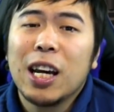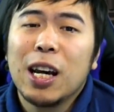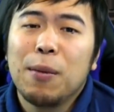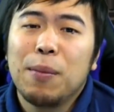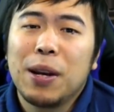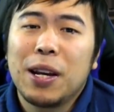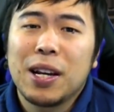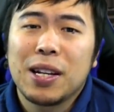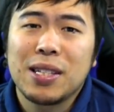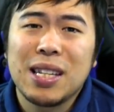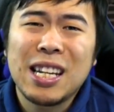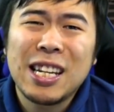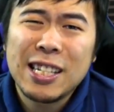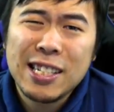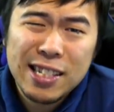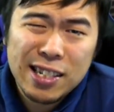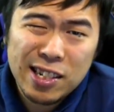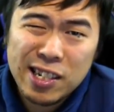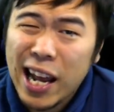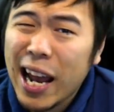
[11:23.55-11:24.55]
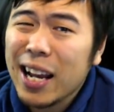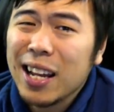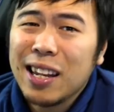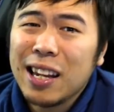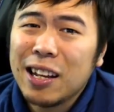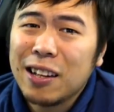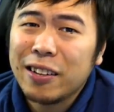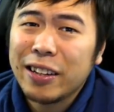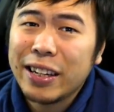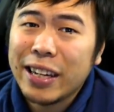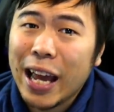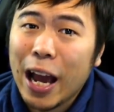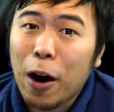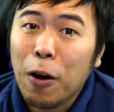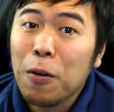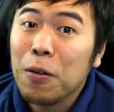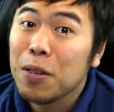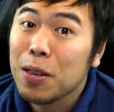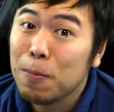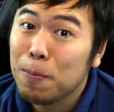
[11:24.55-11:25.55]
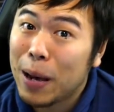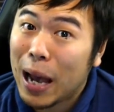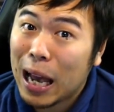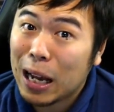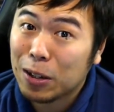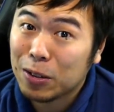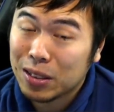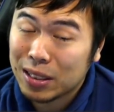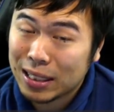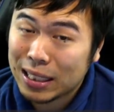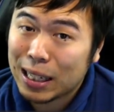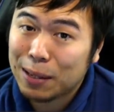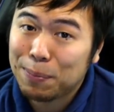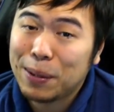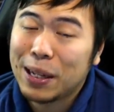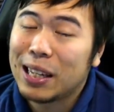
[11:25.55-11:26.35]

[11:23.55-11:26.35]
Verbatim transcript: because it is technically now the battle step.